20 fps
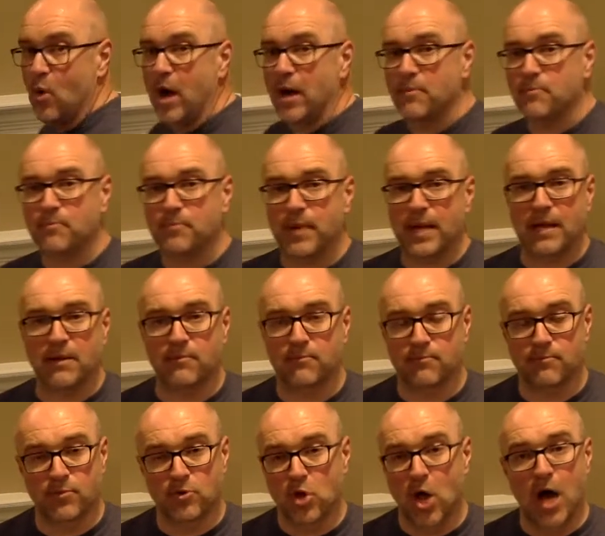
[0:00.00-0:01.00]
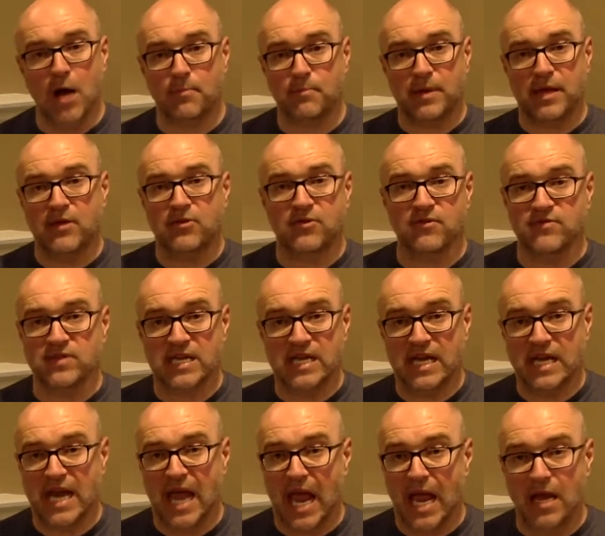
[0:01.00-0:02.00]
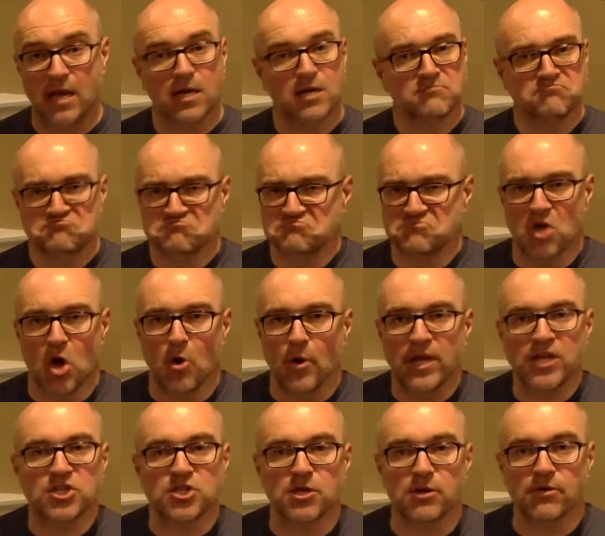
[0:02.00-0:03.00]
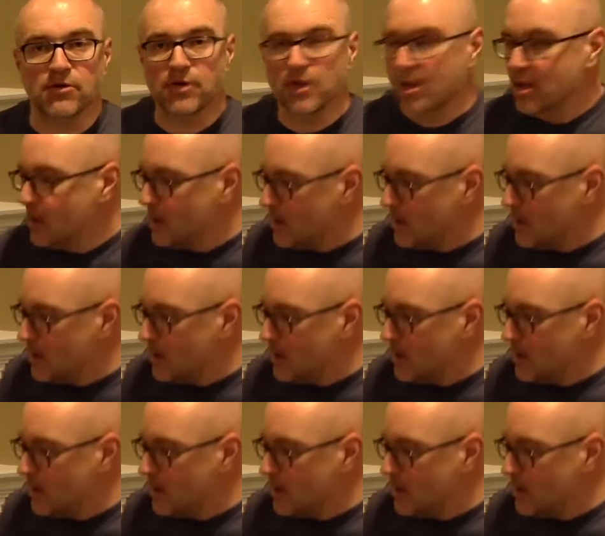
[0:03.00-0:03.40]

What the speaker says: one long piece of DNA, no issues.